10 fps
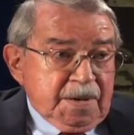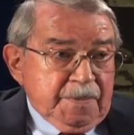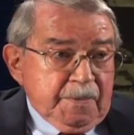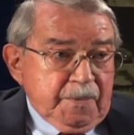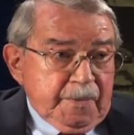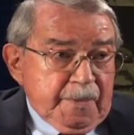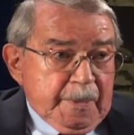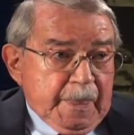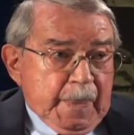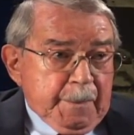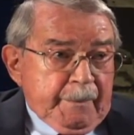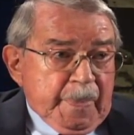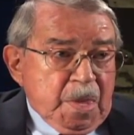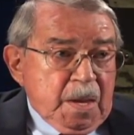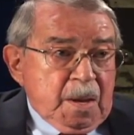Oh.
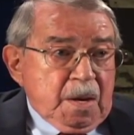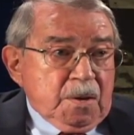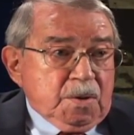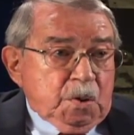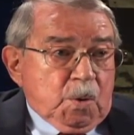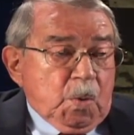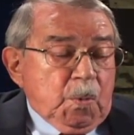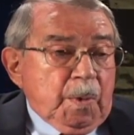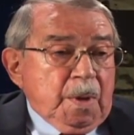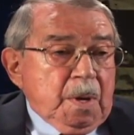So